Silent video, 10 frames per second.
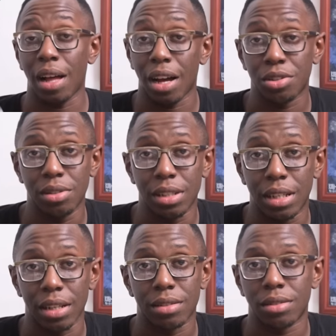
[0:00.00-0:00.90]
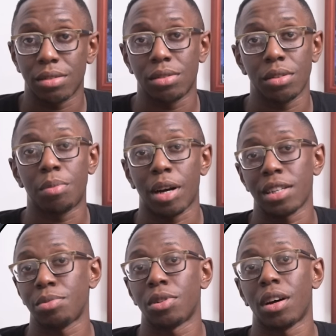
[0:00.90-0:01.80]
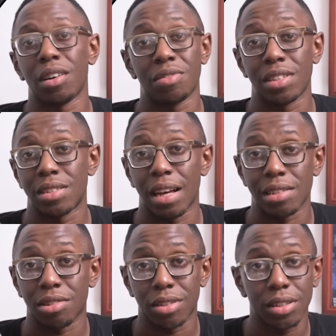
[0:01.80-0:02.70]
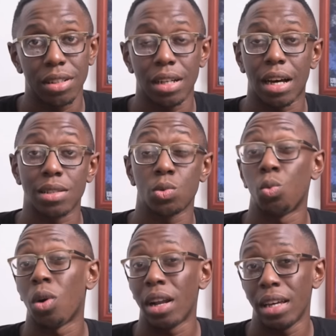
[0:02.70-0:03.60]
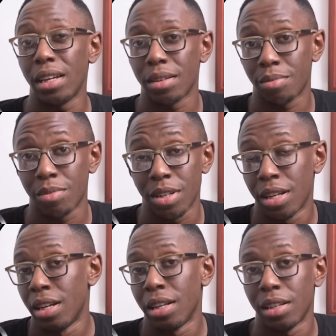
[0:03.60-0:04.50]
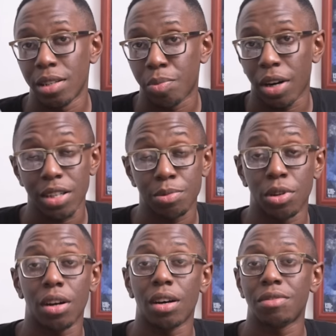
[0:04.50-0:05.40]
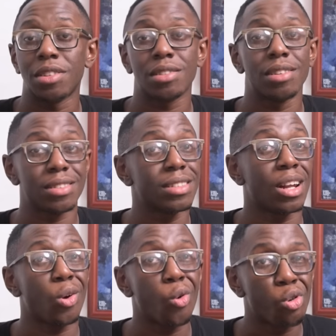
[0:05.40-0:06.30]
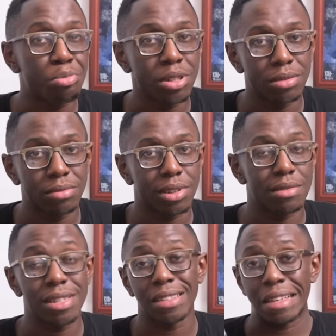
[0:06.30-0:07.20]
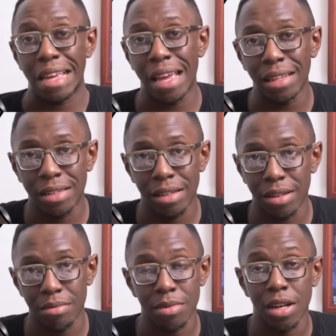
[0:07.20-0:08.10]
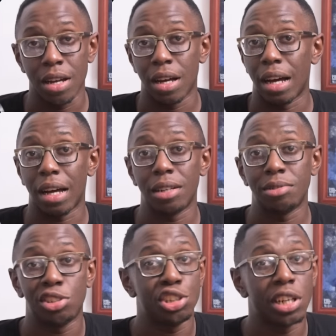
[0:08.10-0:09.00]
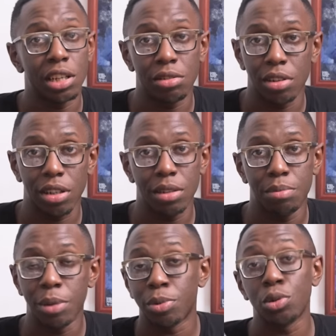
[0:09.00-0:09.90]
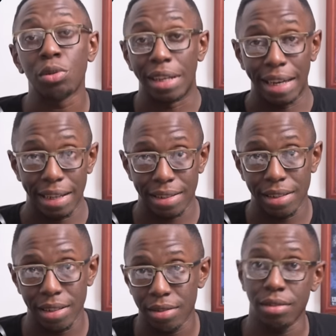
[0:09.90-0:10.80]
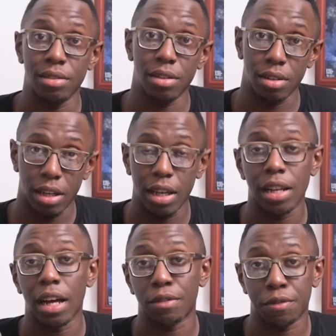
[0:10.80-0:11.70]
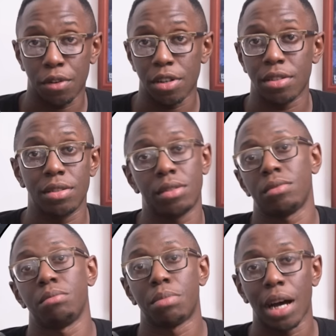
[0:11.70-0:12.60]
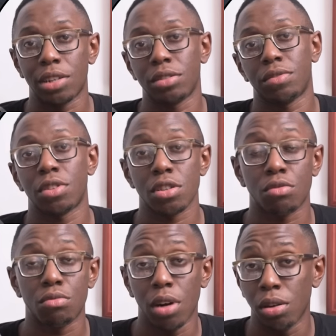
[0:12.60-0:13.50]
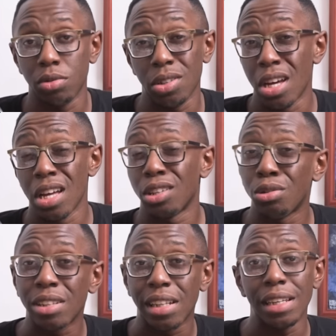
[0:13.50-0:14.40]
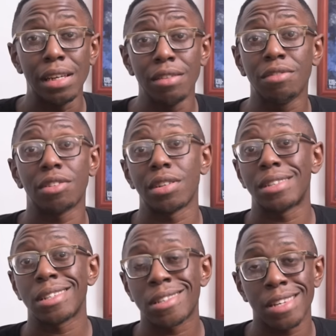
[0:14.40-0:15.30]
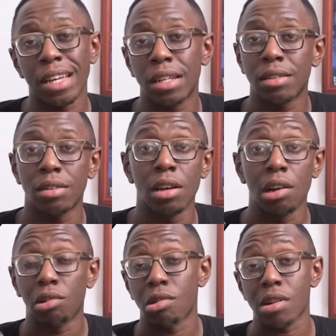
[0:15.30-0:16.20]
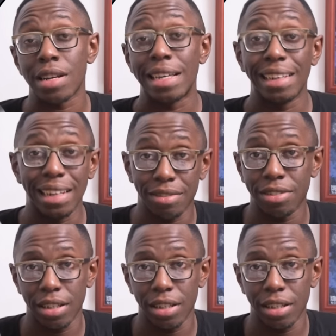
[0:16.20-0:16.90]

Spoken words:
actually get to the passport office as early as 1 a.m. This passport office does not open until 8 a.m. And generally, people who get in that first batch or first round don't leave until 10 or 11